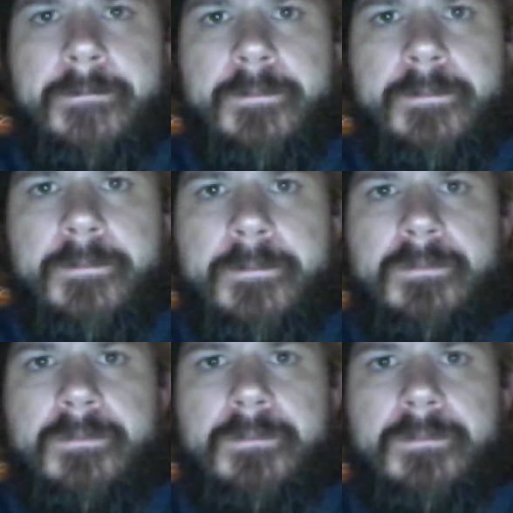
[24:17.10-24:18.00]

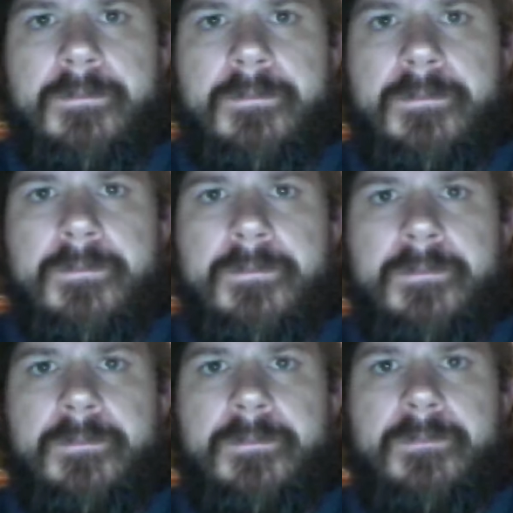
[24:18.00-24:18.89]

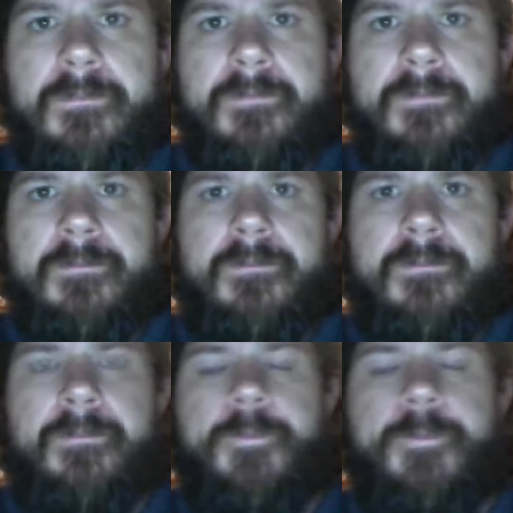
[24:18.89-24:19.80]

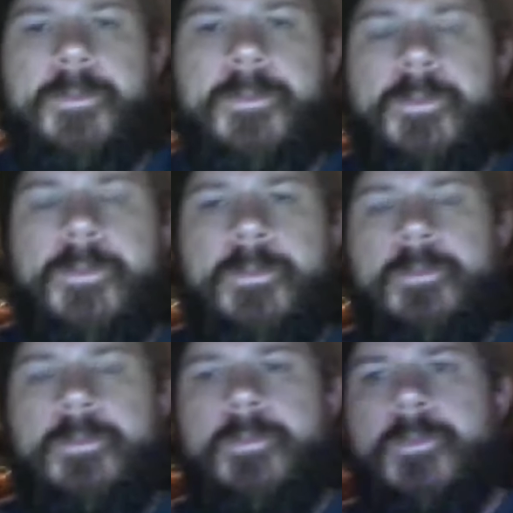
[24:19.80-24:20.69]

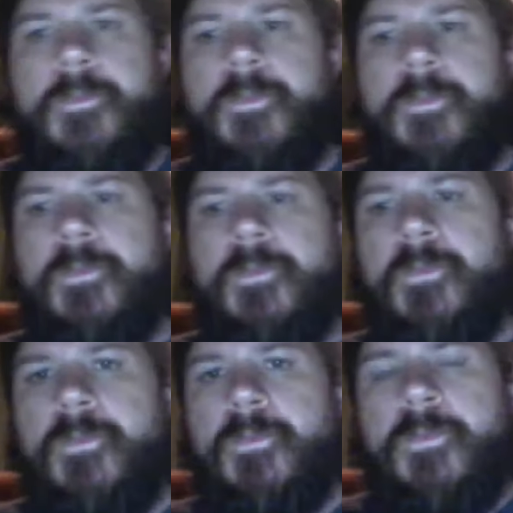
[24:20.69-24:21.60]

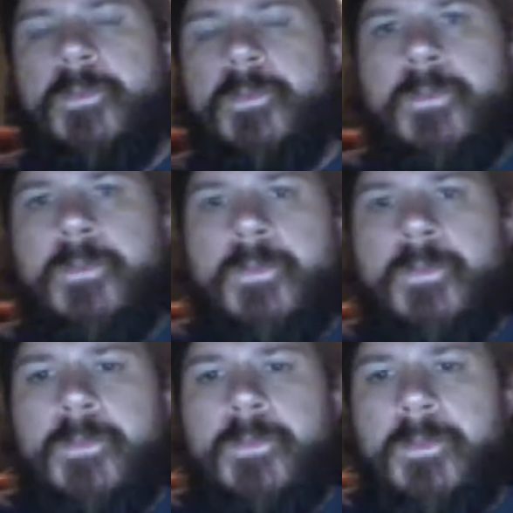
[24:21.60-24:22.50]

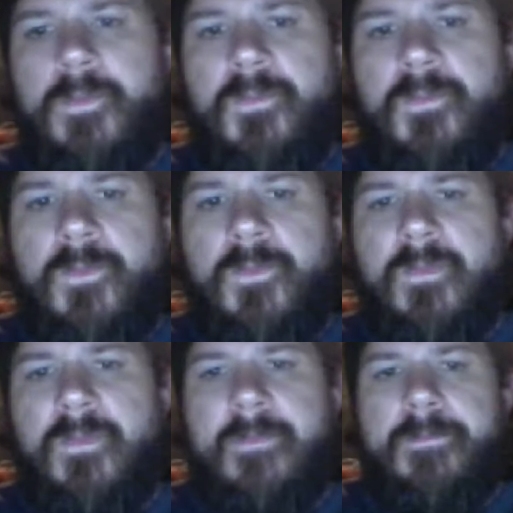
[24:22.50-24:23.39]
(silence)